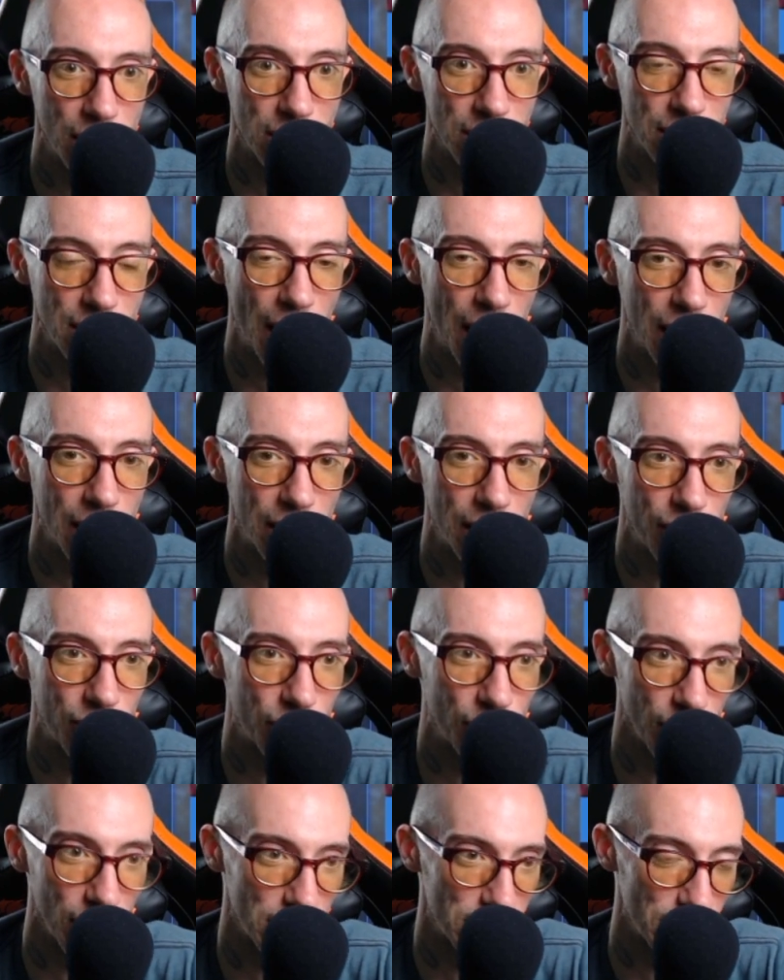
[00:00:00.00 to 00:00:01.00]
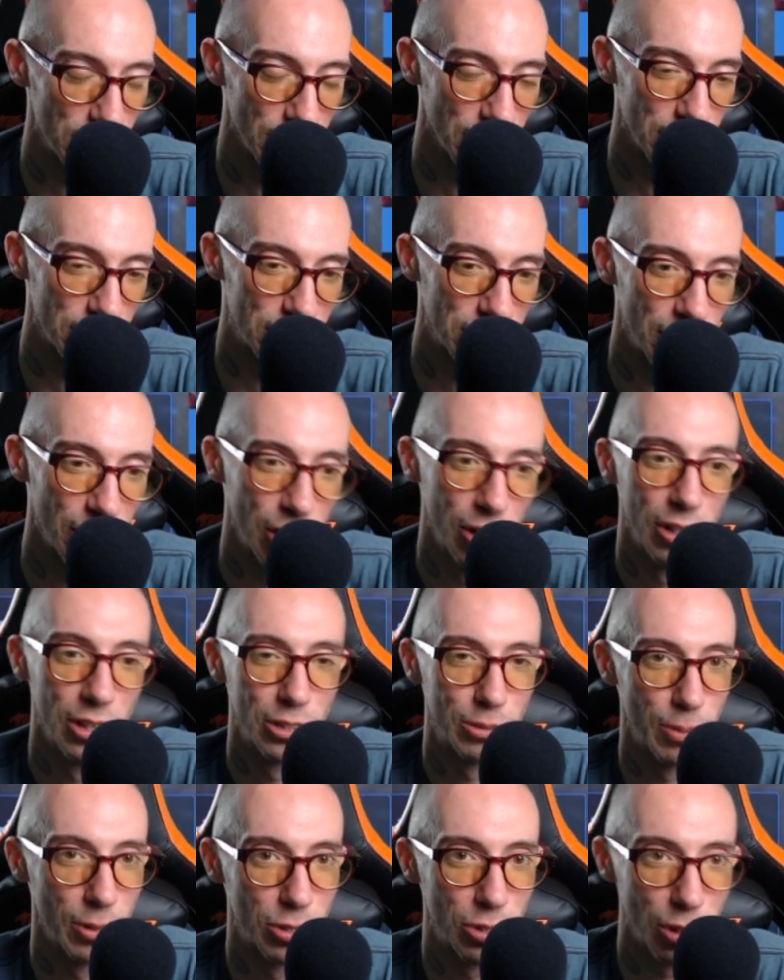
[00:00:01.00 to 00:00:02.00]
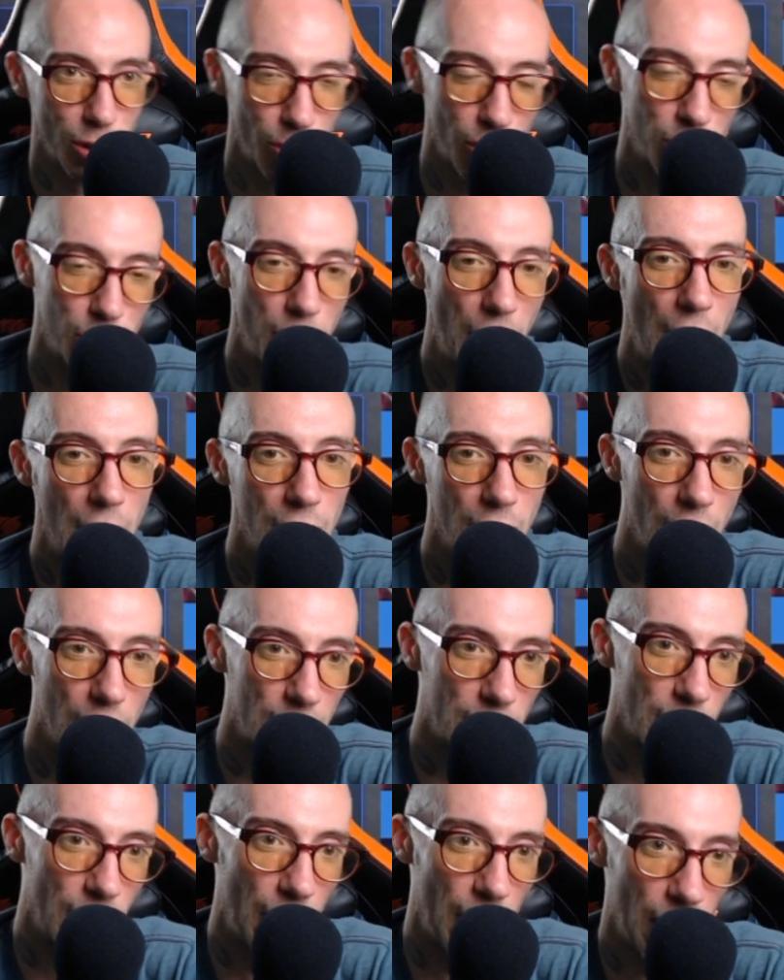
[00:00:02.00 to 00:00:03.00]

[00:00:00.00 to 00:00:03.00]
is not enough crystals, especially with my luck.